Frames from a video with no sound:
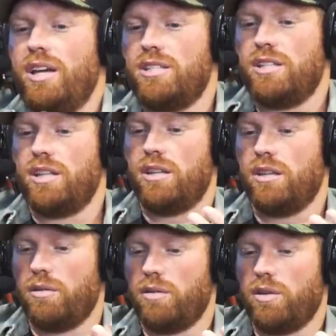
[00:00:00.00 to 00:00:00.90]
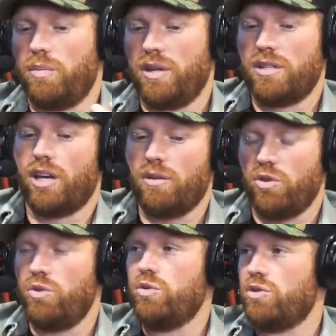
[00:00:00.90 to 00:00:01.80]
is that the, the big time
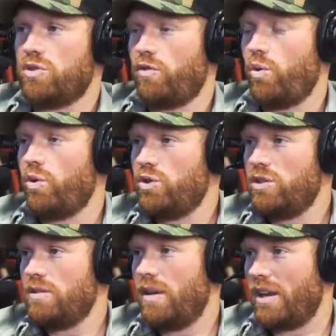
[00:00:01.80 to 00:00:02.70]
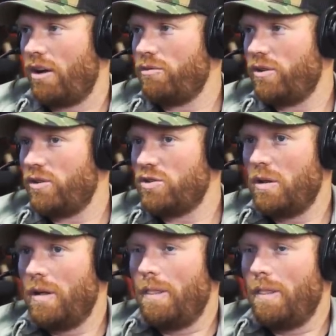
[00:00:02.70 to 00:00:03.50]
users of horses and outfitters,